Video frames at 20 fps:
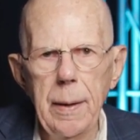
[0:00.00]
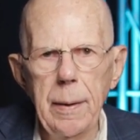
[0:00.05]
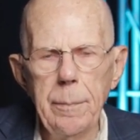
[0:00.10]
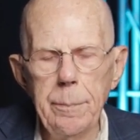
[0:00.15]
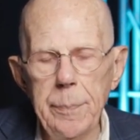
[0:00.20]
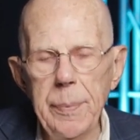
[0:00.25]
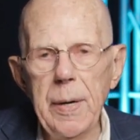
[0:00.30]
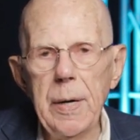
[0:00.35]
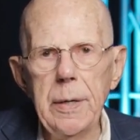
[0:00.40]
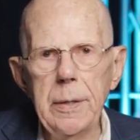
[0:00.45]

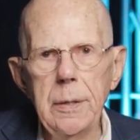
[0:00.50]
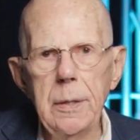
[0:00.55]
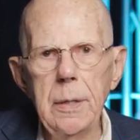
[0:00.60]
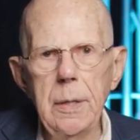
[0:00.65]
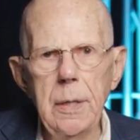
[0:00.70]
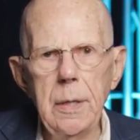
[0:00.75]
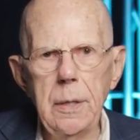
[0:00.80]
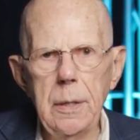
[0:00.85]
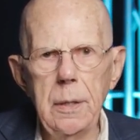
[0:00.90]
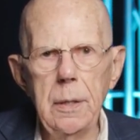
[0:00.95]
but
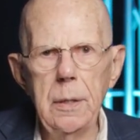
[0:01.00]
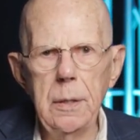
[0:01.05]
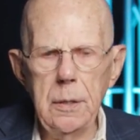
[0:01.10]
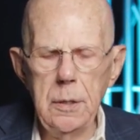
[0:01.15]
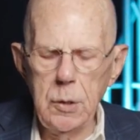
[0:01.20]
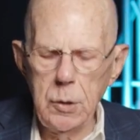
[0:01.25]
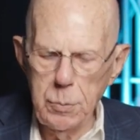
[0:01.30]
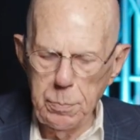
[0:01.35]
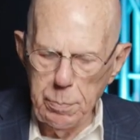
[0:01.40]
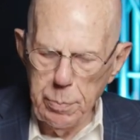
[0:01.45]
it
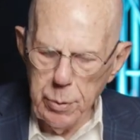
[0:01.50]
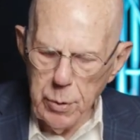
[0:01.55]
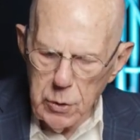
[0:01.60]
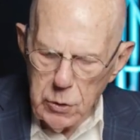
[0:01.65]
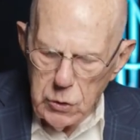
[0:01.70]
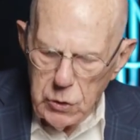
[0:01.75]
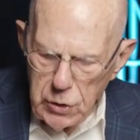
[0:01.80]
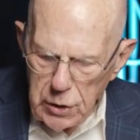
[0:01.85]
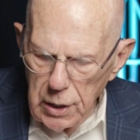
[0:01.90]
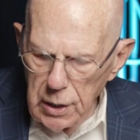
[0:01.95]
is
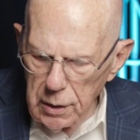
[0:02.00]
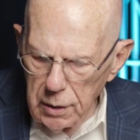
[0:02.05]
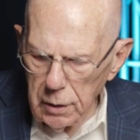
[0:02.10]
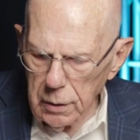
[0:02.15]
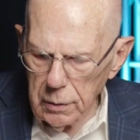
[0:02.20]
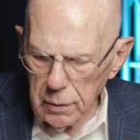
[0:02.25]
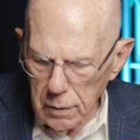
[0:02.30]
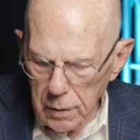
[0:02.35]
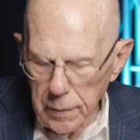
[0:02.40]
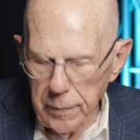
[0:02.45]

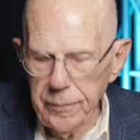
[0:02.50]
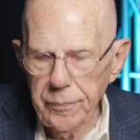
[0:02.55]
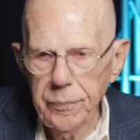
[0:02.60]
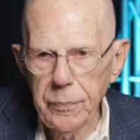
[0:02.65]
presented